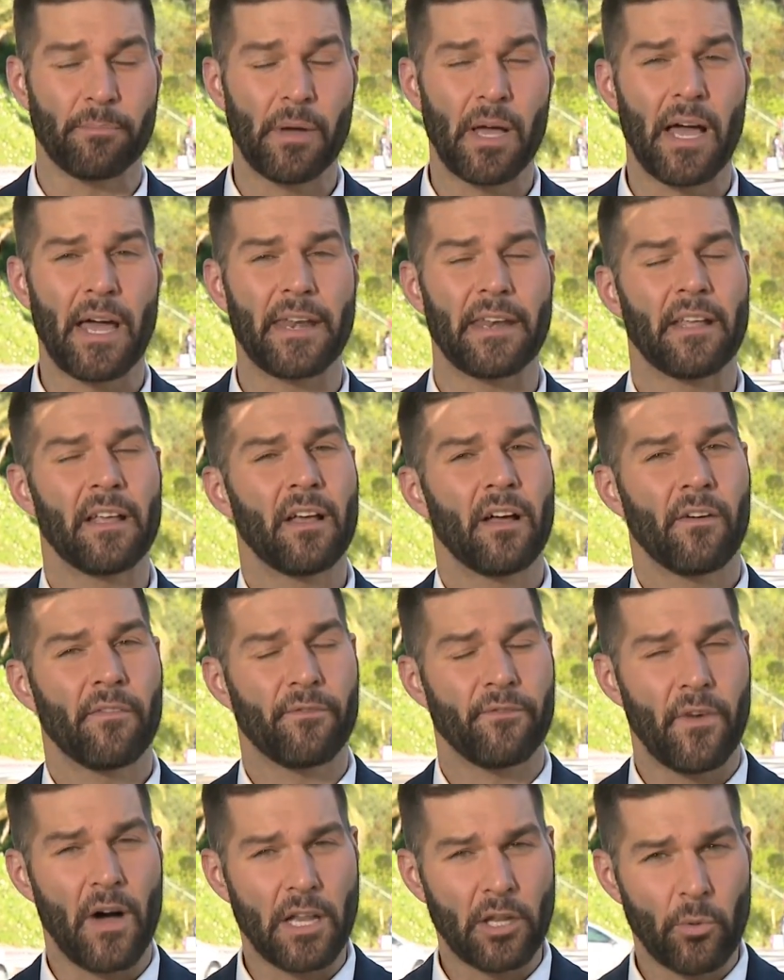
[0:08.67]
But
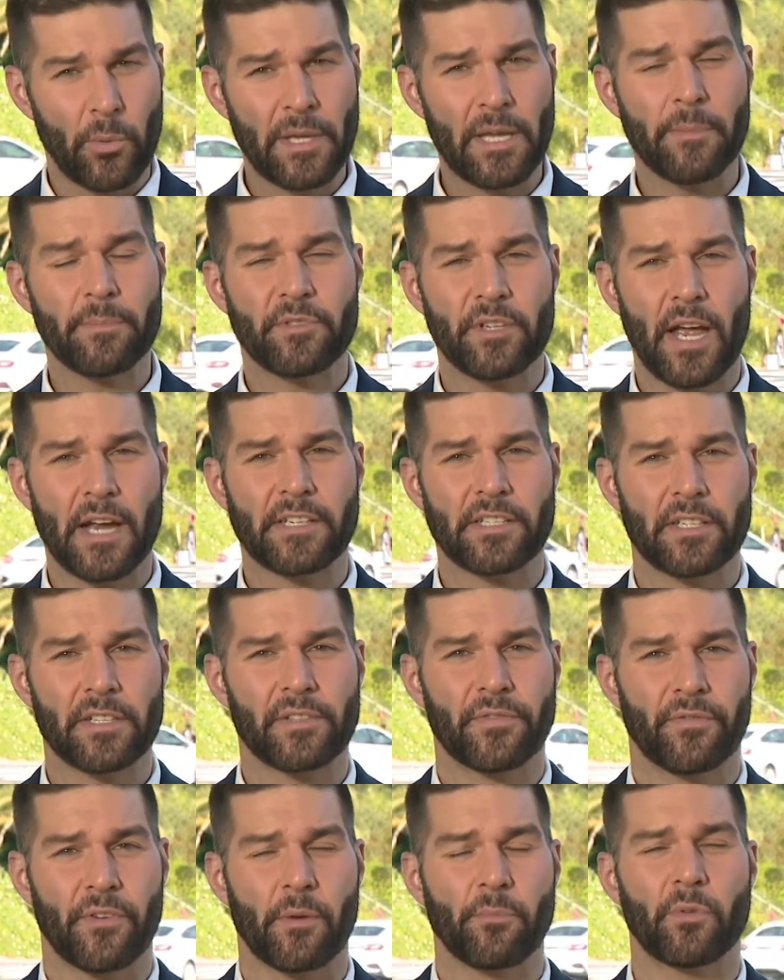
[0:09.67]
following
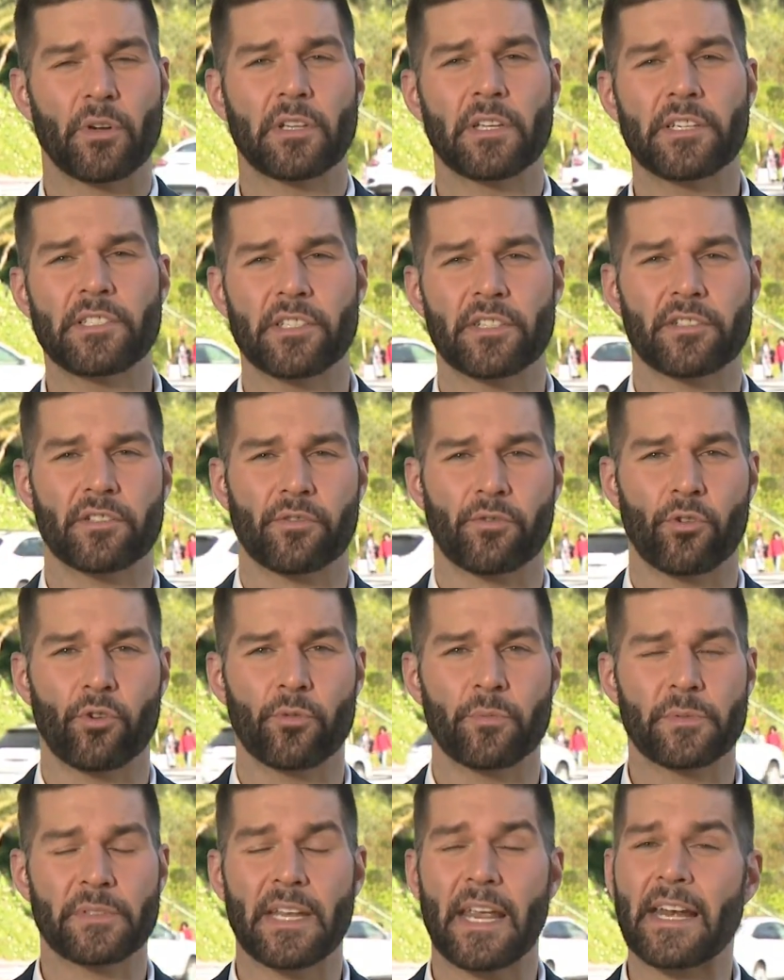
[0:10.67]
objections from religious
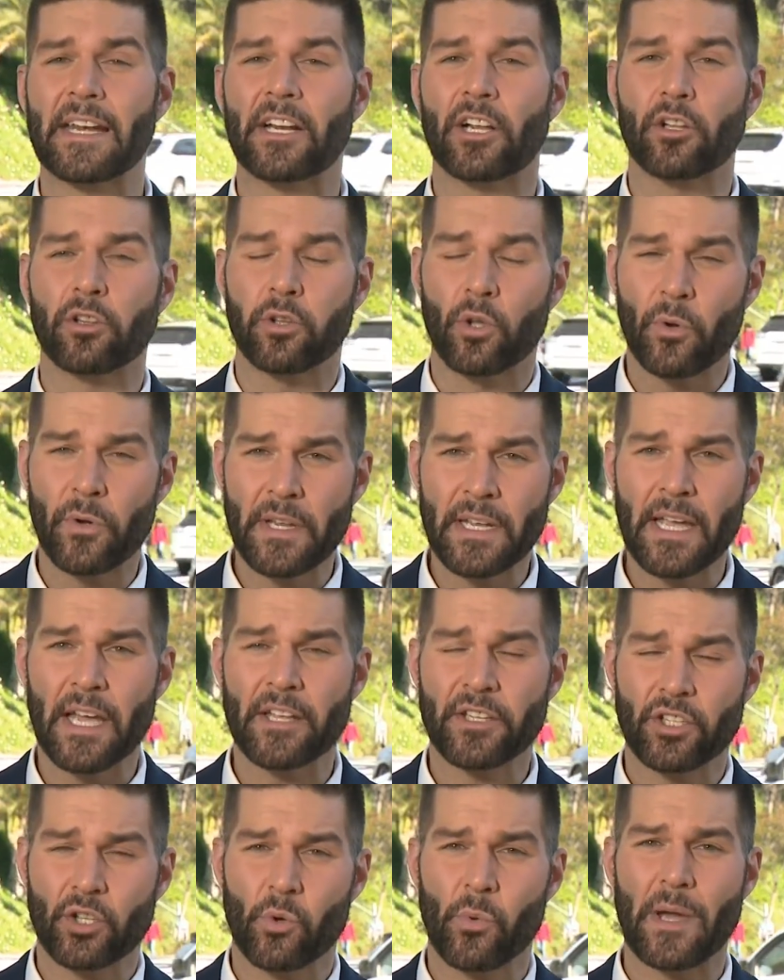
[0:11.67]
groups, including a
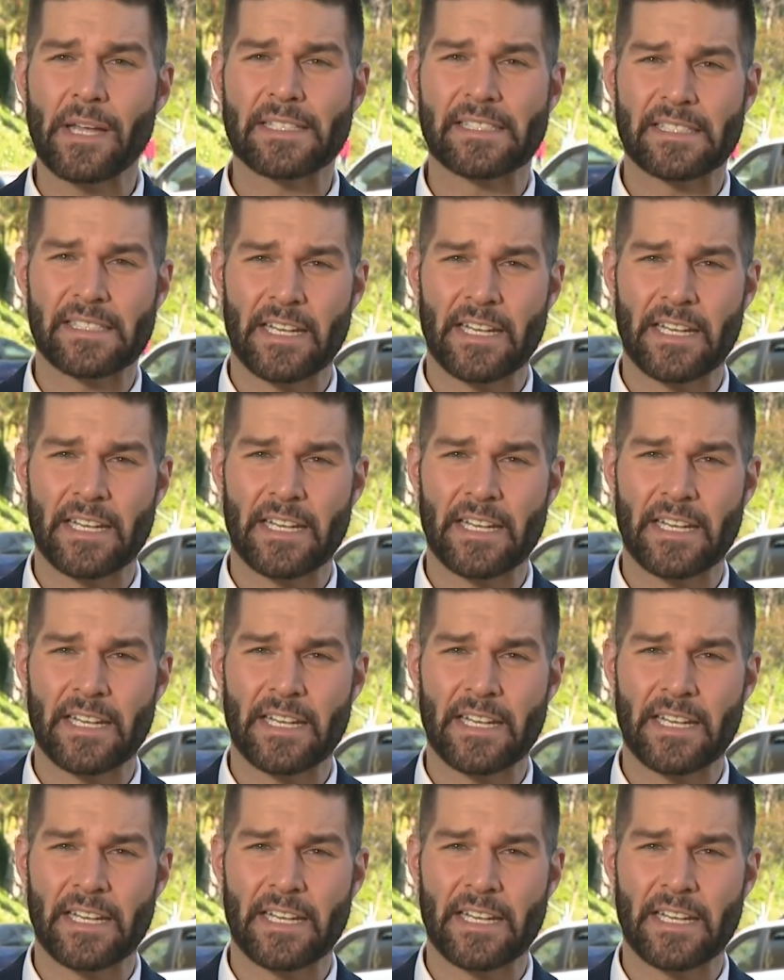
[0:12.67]
U.S.